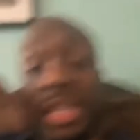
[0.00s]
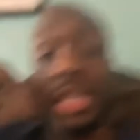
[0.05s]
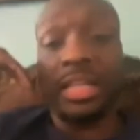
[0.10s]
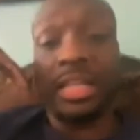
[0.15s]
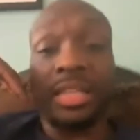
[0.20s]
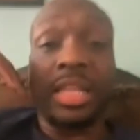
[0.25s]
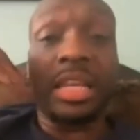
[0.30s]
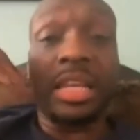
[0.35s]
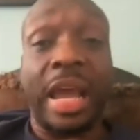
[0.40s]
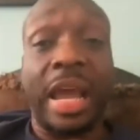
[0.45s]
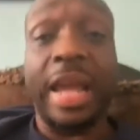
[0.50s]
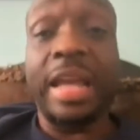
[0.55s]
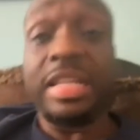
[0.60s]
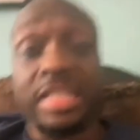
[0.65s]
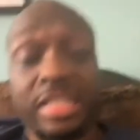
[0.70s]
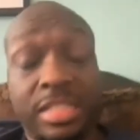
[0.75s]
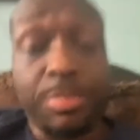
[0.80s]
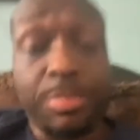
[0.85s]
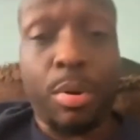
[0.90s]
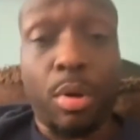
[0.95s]

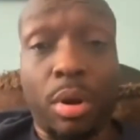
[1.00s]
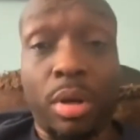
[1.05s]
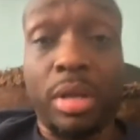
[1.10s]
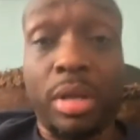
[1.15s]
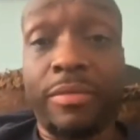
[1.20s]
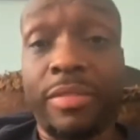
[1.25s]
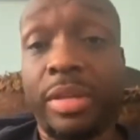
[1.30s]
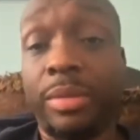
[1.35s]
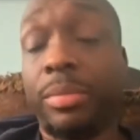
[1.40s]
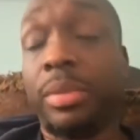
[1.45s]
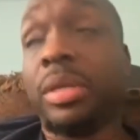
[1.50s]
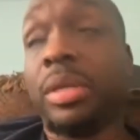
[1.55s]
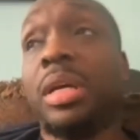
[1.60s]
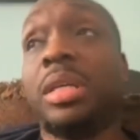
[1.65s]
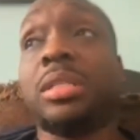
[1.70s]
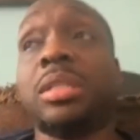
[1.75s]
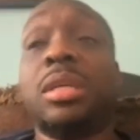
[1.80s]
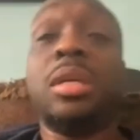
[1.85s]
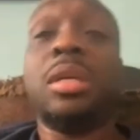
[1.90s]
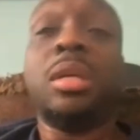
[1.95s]
'90s part of it
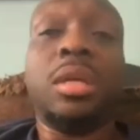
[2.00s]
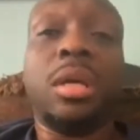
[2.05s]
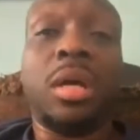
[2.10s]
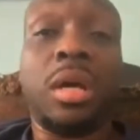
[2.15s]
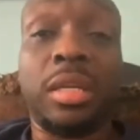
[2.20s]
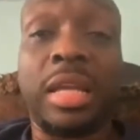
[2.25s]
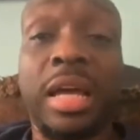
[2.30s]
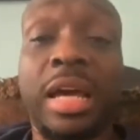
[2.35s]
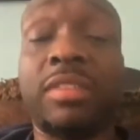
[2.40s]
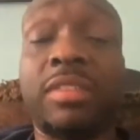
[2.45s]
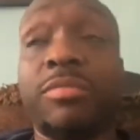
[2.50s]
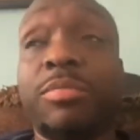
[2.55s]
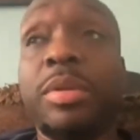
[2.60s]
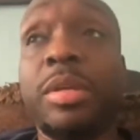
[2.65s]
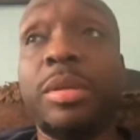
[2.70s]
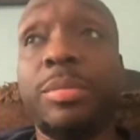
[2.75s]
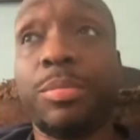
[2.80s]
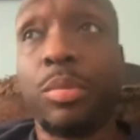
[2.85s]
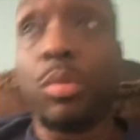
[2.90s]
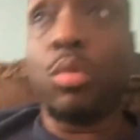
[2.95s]
because a lot of
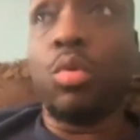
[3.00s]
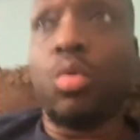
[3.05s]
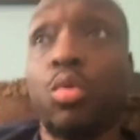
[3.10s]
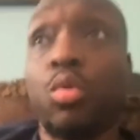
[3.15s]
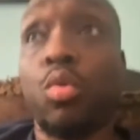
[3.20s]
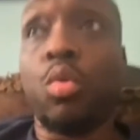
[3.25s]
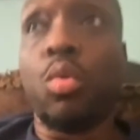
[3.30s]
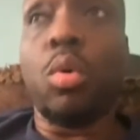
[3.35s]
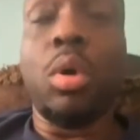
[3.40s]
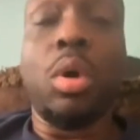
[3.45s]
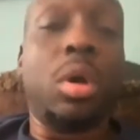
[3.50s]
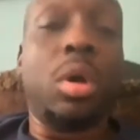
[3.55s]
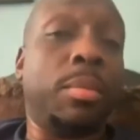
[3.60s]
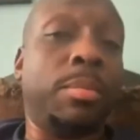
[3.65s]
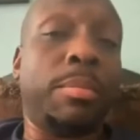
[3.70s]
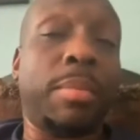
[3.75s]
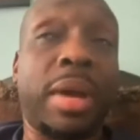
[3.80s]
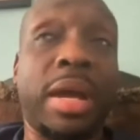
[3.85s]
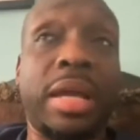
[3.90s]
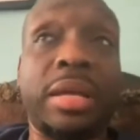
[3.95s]
people who
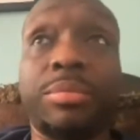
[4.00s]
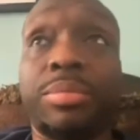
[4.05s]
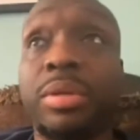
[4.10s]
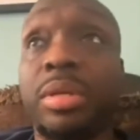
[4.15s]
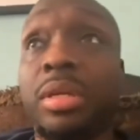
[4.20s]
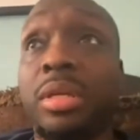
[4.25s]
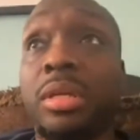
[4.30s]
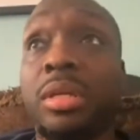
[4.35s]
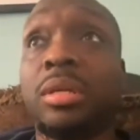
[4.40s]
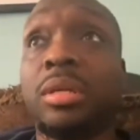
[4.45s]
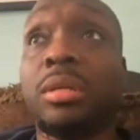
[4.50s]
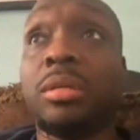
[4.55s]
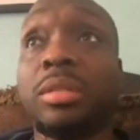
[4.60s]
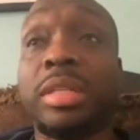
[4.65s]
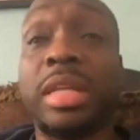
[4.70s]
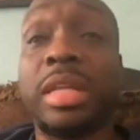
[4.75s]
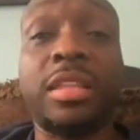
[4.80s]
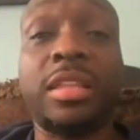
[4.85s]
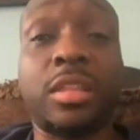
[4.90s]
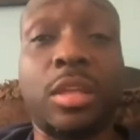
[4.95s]
might be
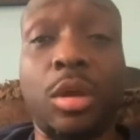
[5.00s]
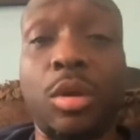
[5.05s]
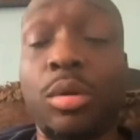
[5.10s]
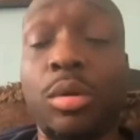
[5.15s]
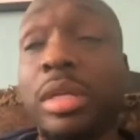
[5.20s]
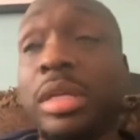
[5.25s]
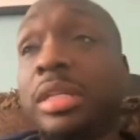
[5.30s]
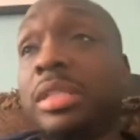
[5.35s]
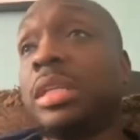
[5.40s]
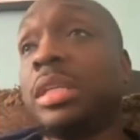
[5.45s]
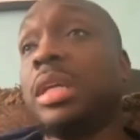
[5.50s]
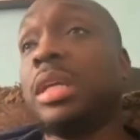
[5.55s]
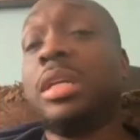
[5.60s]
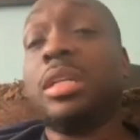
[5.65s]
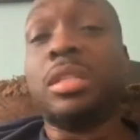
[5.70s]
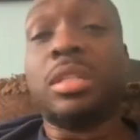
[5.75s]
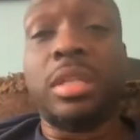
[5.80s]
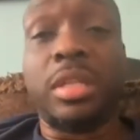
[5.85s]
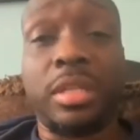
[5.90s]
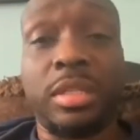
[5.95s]
late 30s
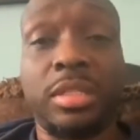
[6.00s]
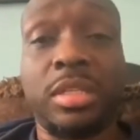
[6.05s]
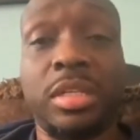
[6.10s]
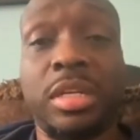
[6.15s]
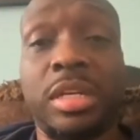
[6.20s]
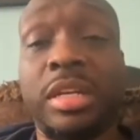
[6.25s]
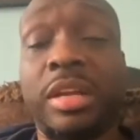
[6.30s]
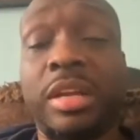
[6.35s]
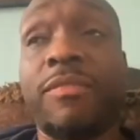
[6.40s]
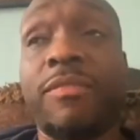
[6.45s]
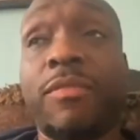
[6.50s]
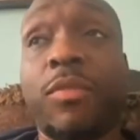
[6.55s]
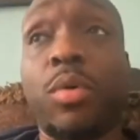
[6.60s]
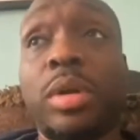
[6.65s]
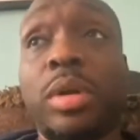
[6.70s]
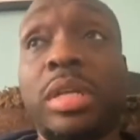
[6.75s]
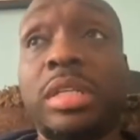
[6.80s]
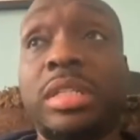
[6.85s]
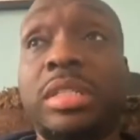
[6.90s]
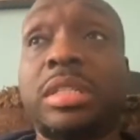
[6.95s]
to in their
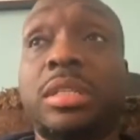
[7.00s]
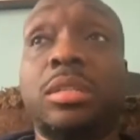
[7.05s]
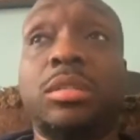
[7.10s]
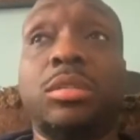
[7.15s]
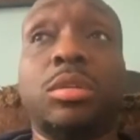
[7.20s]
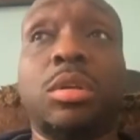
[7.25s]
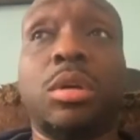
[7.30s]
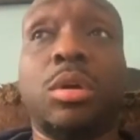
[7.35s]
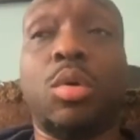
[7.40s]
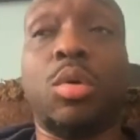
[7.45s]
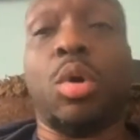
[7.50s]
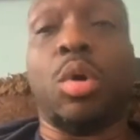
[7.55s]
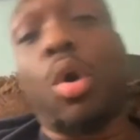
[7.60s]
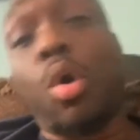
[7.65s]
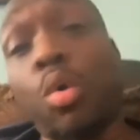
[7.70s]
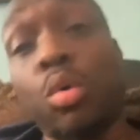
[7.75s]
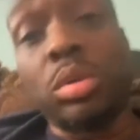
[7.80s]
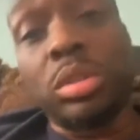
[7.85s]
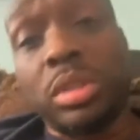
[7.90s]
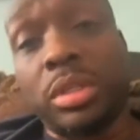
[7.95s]
40s, or
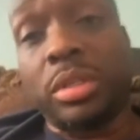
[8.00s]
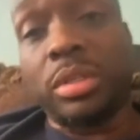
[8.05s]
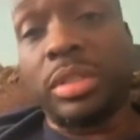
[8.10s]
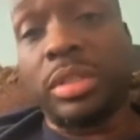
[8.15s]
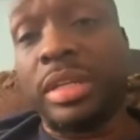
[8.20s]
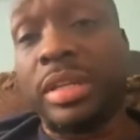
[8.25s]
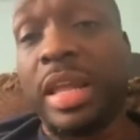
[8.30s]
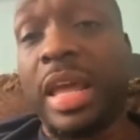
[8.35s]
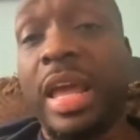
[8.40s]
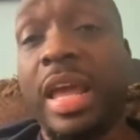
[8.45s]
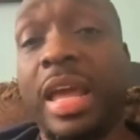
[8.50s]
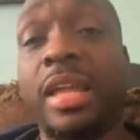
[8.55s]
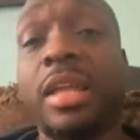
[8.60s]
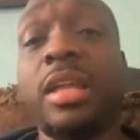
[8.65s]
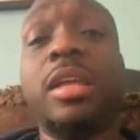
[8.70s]
older than that,